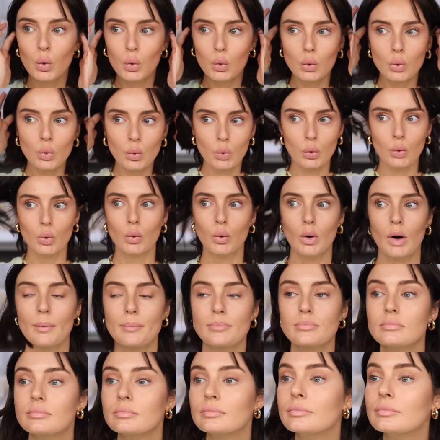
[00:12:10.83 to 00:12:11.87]
Ooh,
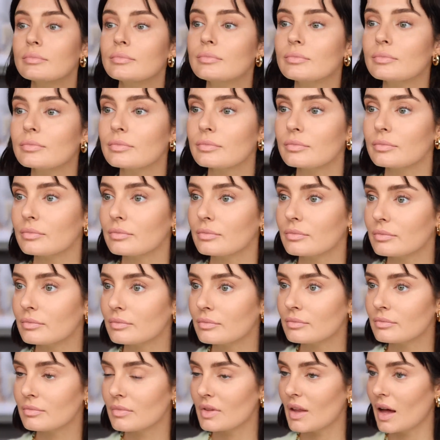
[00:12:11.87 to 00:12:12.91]

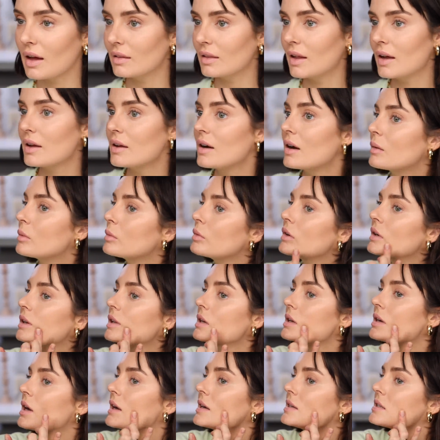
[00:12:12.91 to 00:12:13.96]
that layered up
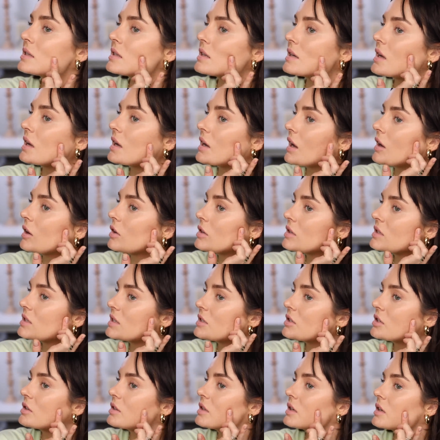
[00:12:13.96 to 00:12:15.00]
really nicely, and I honestly
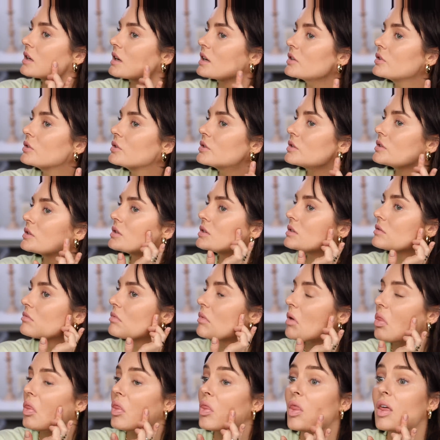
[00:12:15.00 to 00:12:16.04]
don't think I used
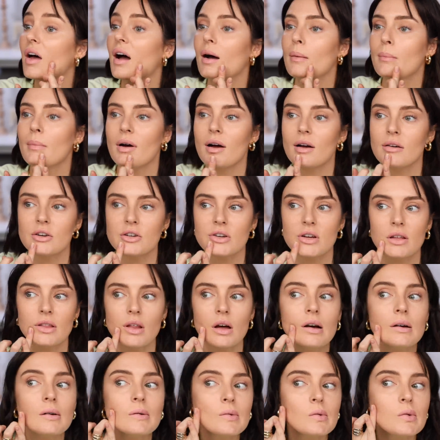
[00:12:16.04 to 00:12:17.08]
that much
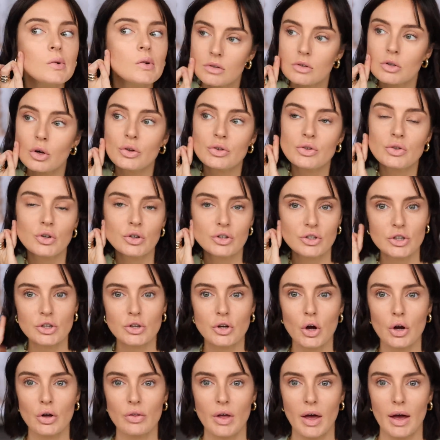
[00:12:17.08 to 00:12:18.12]
either. So it's good to
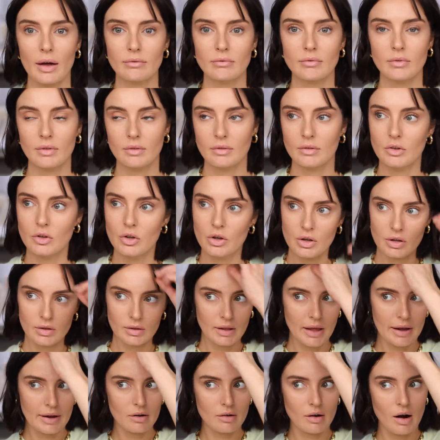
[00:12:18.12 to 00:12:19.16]
know that you can
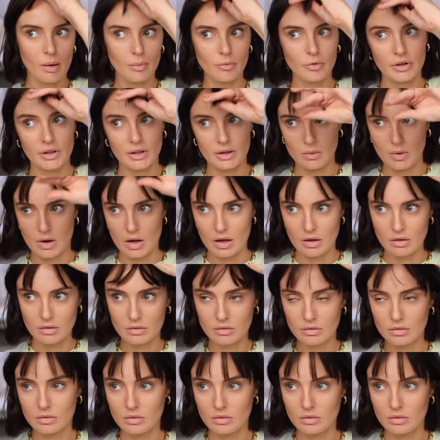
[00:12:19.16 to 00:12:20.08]
layer up really well.